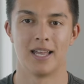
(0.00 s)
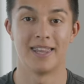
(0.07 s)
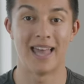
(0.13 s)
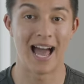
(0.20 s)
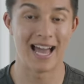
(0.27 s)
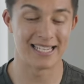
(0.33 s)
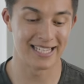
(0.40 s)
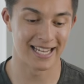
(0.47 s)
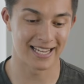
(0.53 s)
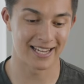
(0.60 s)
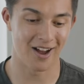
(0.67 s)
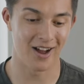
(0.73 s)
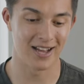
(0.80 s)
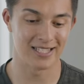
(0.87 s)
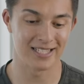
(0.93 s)
And that is it,
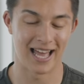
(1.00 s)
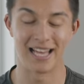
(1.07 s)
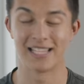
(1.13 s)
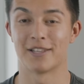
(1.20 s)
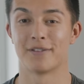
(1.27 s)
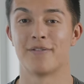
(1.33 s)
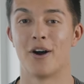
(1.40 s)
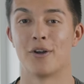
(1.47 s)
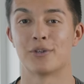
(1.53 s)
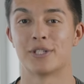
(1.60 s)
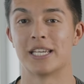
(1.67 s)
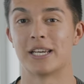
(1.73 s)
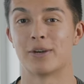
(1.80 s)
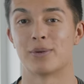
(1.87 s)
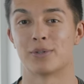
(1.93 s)
guys. That is the final
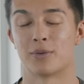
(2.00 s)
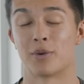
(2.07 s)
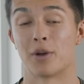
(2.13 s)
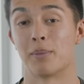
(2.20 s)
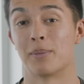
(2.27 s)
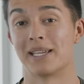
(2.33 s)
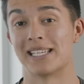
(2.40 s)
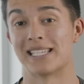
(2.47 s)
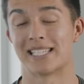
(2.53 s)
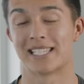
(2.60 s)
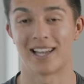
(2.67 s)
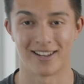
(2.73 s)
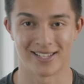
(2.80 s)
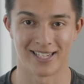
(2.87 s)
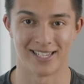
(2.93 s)
sequence we're going to be
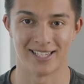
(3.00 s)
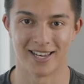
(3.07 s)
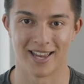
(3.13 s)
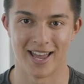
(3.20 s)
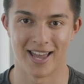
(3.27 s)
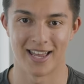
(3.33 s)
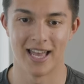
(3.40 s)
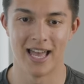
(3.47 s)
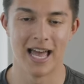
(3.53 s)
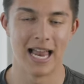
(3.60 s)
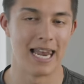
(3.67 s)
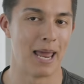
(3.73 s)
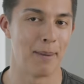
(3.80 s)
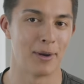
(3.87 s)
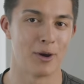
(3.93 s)
discussing today.
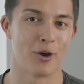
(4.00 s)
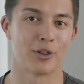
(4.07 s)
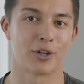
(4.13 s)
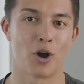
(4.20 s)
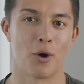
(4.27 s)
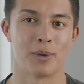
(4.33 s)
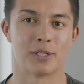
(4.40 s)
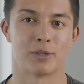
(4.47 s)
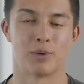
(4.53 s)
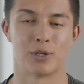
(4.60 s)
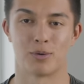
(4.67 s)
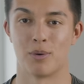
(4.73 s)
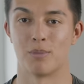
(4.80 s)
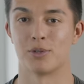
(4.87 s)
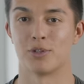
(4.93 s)
Let me know in the comments
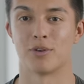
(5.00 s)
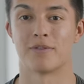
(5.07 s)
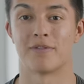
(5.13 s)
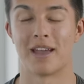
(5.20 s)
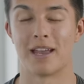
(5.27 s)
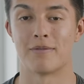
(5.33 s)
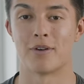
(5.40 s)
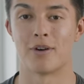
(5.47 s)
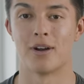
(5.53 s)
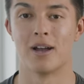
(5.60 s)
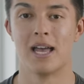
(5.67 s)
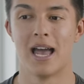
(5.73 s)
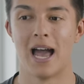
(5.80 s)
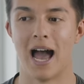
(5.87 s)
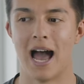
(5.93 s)
which one was your favorite.
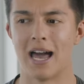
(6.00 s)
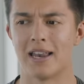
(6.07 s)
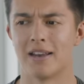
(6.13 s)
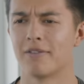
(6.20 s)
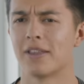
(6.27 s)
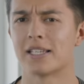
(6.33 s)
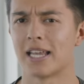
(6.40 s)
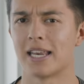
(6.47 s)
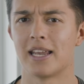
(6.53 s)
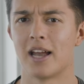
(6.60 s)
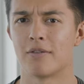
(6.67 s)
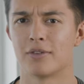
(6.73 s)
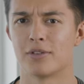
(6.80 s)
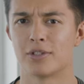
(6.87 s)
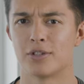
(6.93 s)
And if there's any
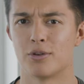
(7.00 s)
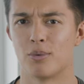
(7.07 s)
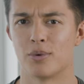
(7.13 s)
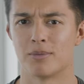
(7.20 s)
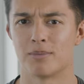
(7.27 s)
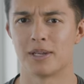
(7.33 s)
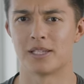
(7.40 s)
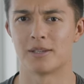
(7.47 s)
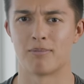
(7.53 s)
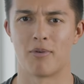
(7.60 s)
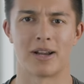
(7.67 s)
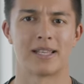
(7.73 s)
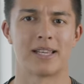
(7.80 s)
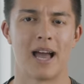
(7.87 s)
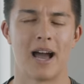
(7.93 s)
others you want me to
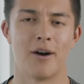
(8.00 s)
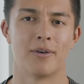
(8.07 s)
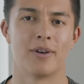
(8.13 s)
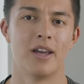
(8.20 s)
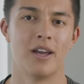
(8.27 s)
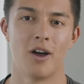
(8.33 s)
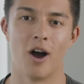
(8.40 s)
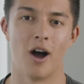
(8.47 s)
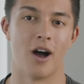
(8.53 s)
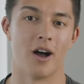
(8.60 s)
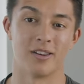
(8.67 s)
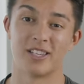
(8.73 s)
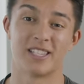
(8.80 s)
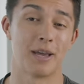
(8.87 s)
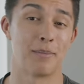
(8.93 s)
break down,
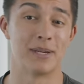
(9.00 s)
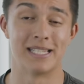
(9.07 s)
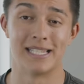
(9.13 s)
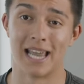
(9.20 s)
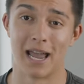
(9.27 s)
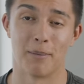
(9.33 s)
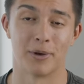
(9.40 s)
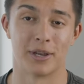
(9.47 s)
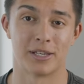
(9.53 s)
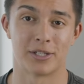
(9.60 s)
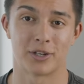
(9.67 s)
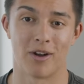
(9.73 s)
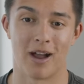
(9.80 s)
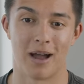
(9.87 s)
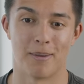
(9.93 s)
just send me a DM on
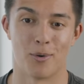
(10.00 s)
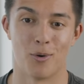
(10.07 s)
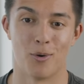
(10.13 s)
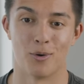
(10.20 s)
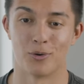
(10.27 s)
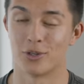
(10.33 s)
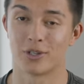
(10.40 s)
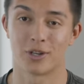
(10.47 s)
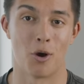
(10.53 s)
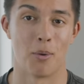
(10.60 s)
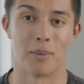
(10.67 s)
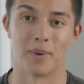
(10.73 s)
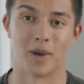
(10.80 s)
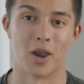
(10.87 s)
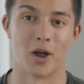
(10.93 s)
Instagram or just
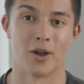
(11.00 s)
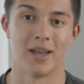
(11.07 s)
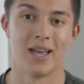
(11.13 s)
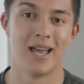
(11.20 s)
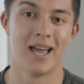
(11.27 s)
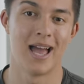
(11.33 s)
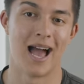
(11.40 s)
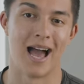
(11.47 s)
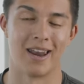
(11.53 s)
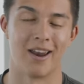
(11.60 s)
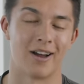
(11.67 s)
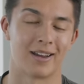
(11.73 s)
comment below. And